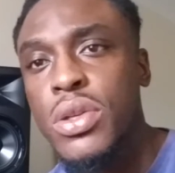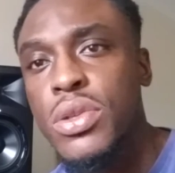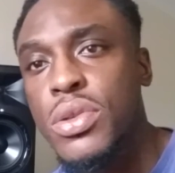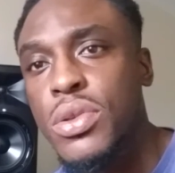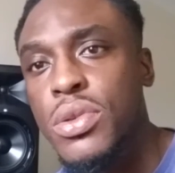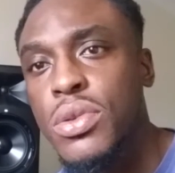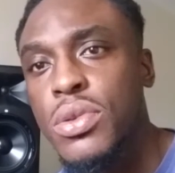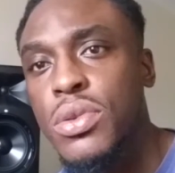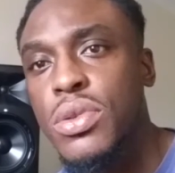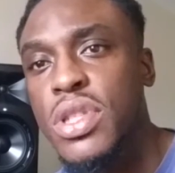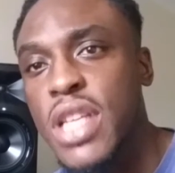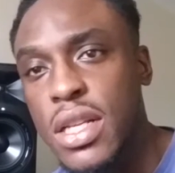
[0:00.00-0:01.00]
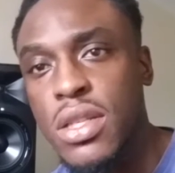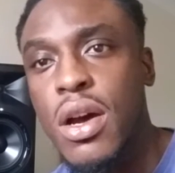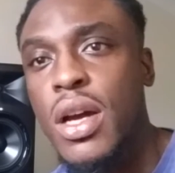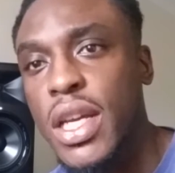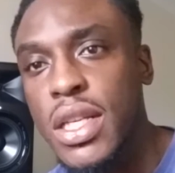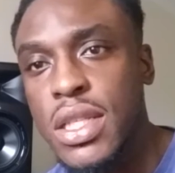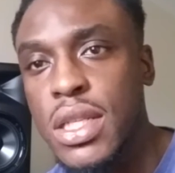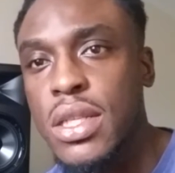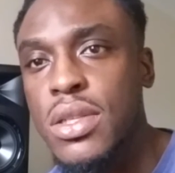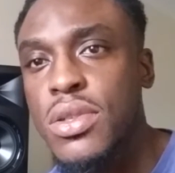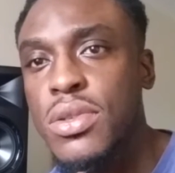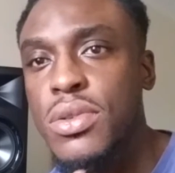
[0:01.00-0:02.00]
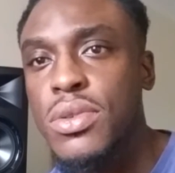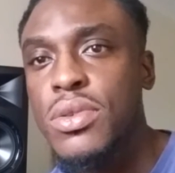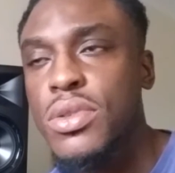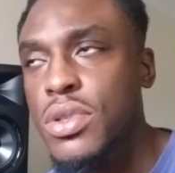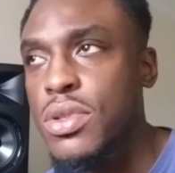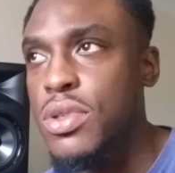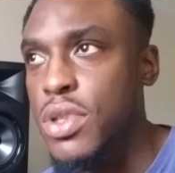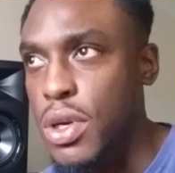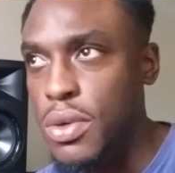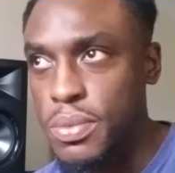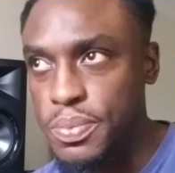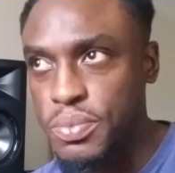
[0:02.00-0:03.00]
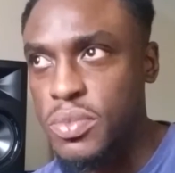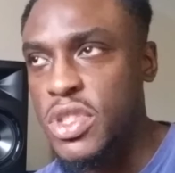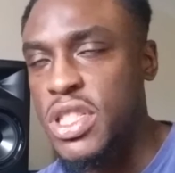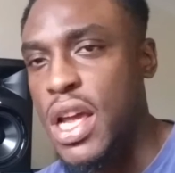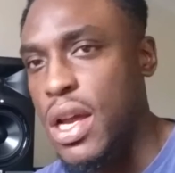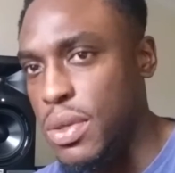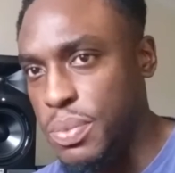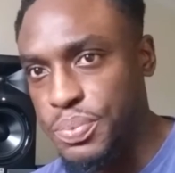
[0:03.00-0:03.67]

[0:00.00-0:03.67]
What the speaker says: to set targets and to, set